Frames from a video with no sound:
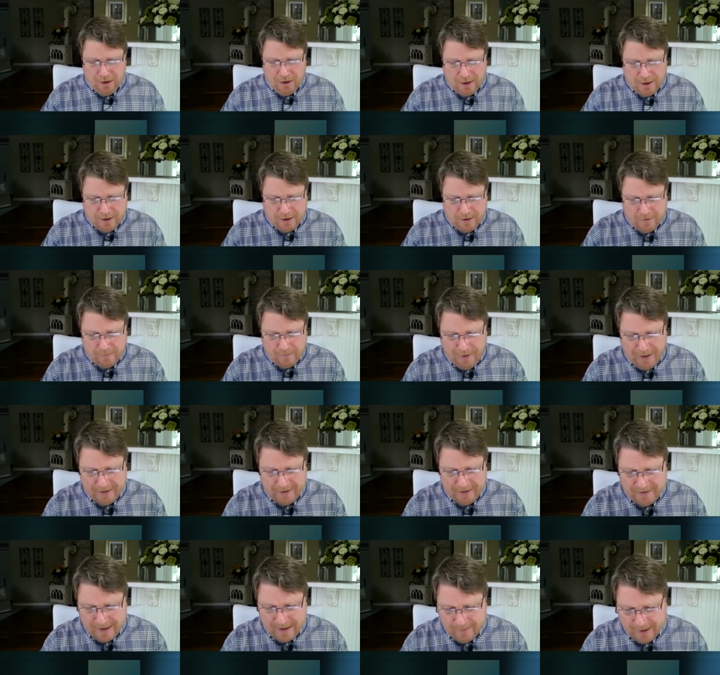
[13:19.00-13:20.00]
Uh, the
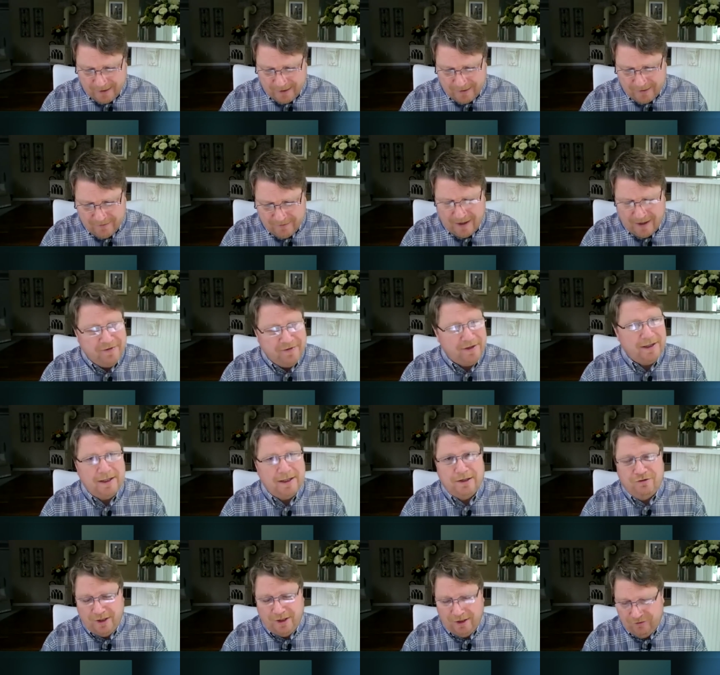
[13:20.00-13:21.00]
pandemic
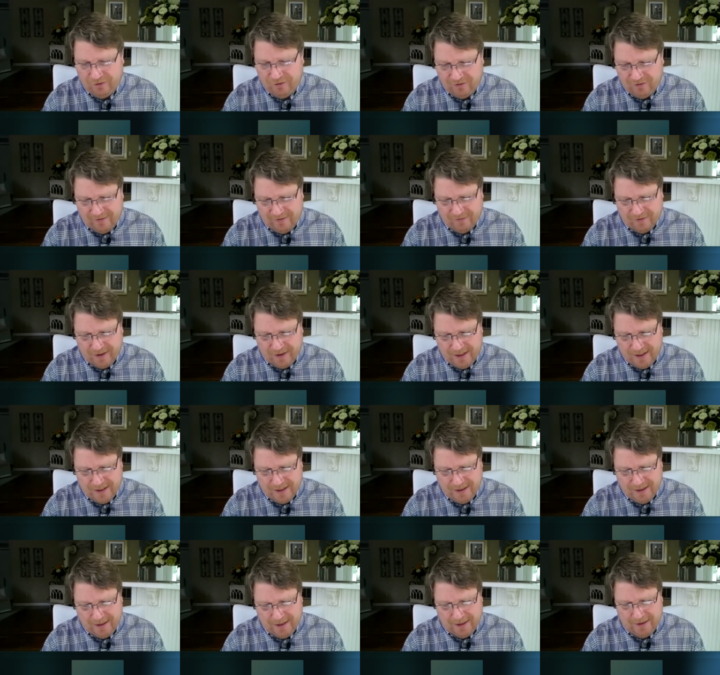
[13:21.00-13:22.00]
definitely changes
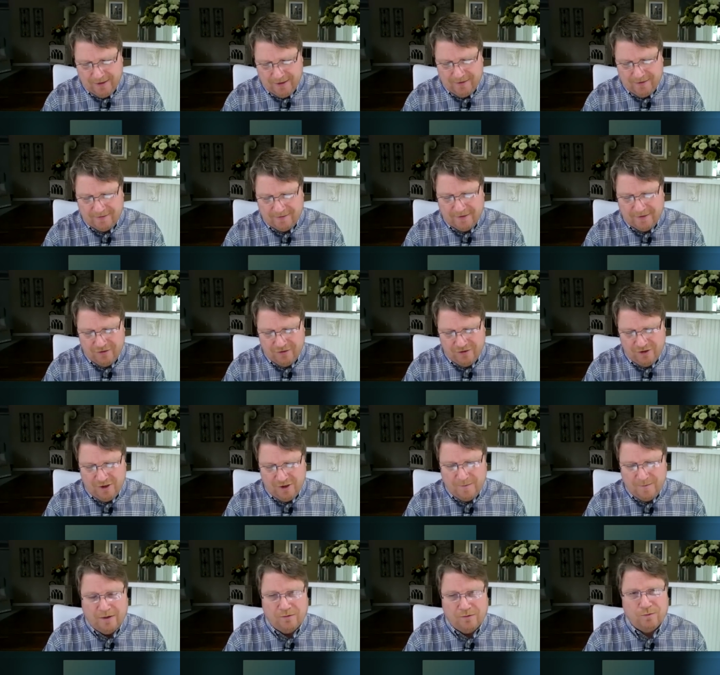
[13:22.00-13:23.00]
everything, and the discussion
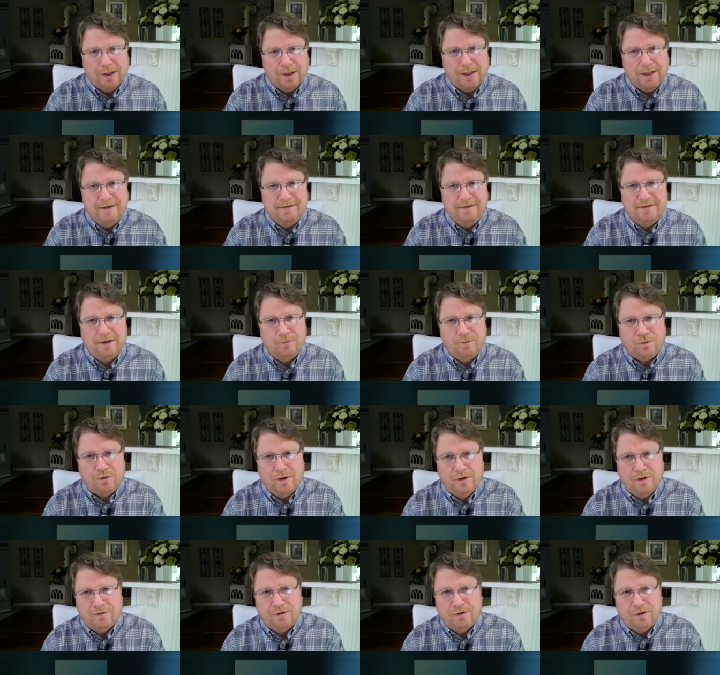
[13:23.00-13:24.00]
about releasing
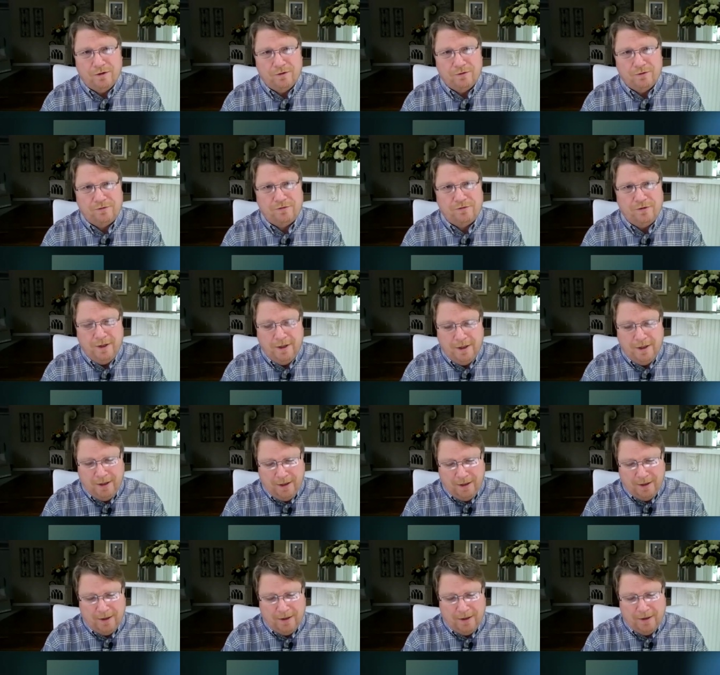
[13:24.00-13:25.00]
prisoners
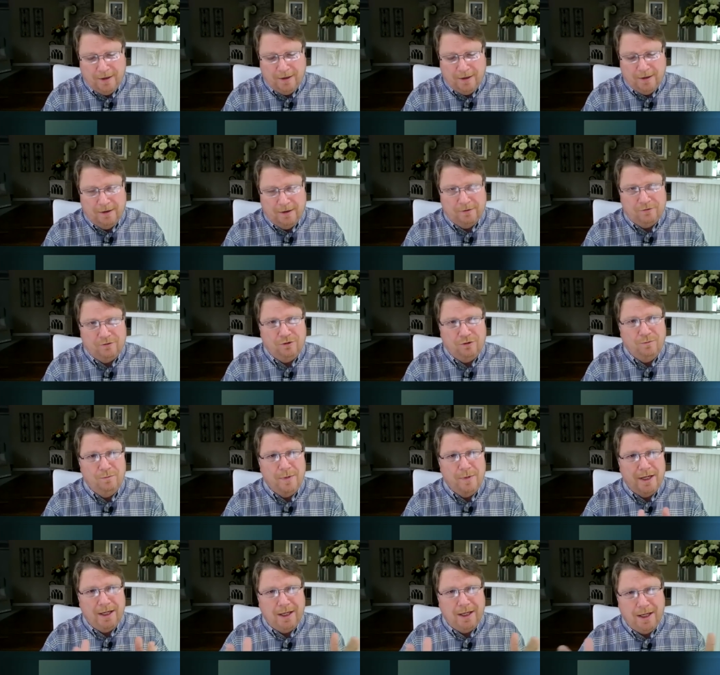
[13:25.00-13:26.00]
uh, to
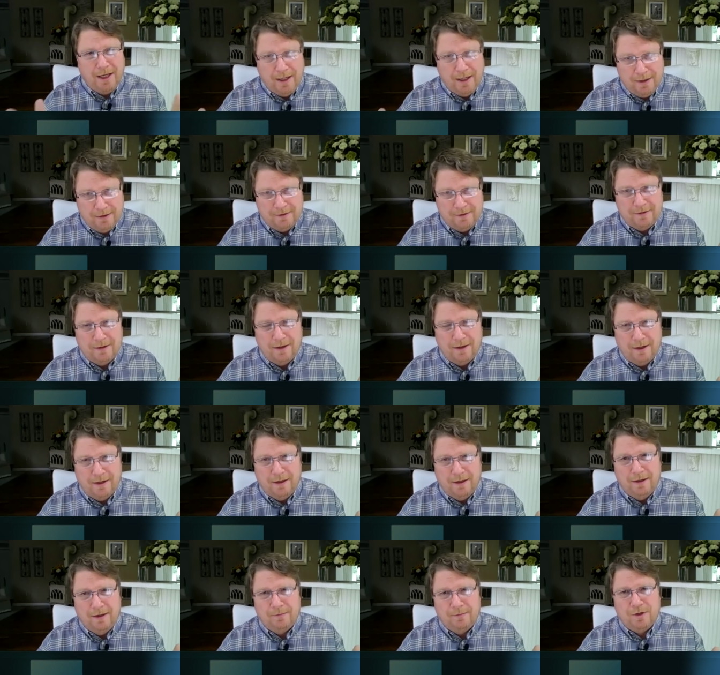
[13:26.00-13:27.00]
mitigate
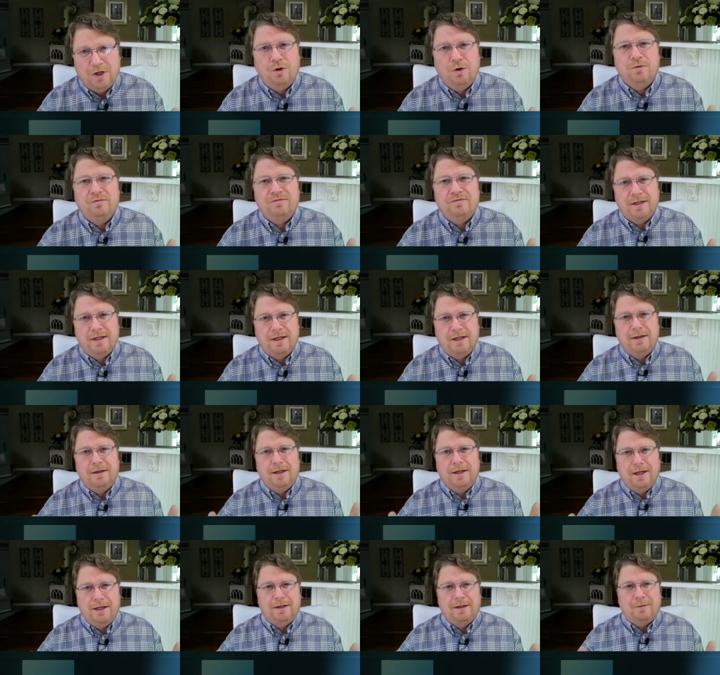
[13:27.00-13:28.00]
uh, COVID in,
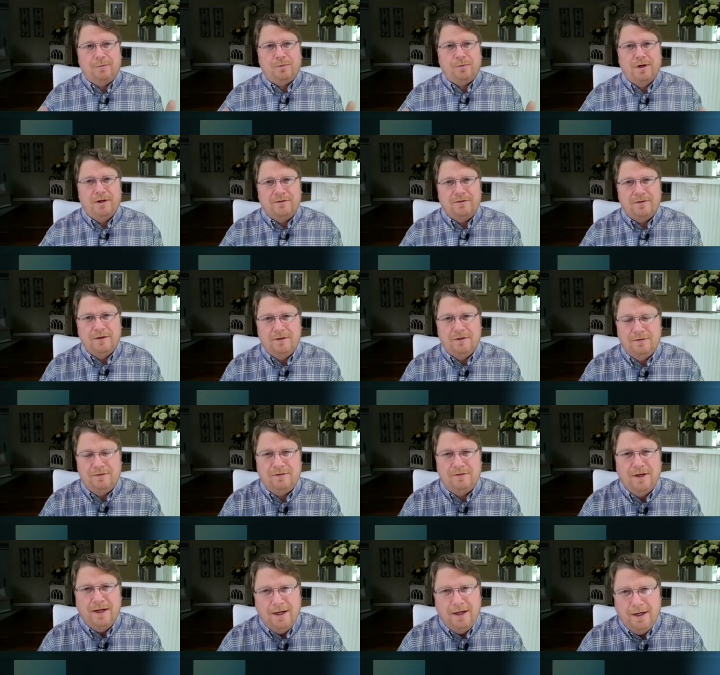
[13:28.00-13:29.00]
in the
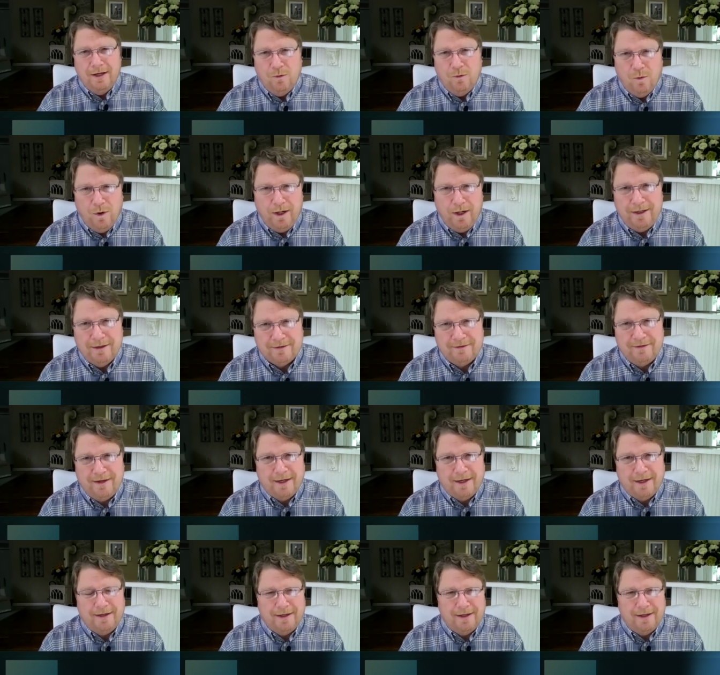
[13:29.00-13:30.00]
prisons, where do you
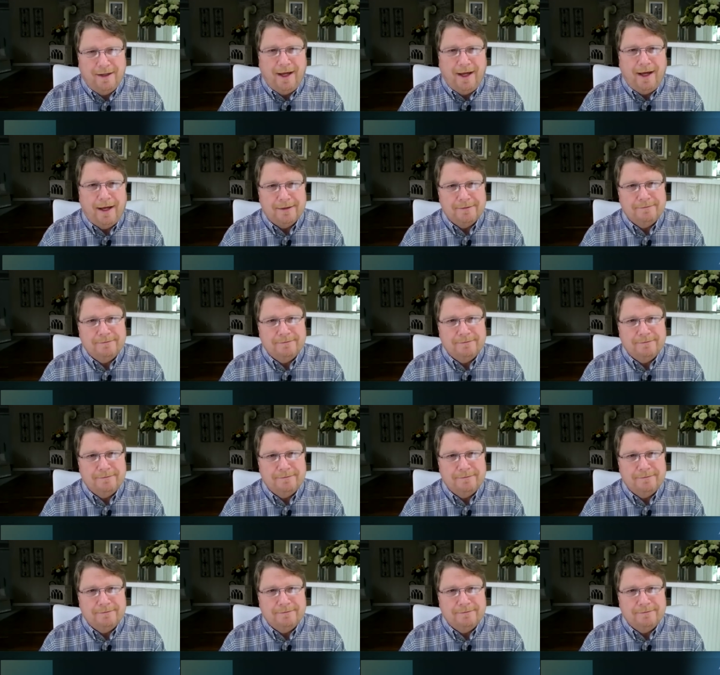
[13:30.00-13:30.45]
stand on that?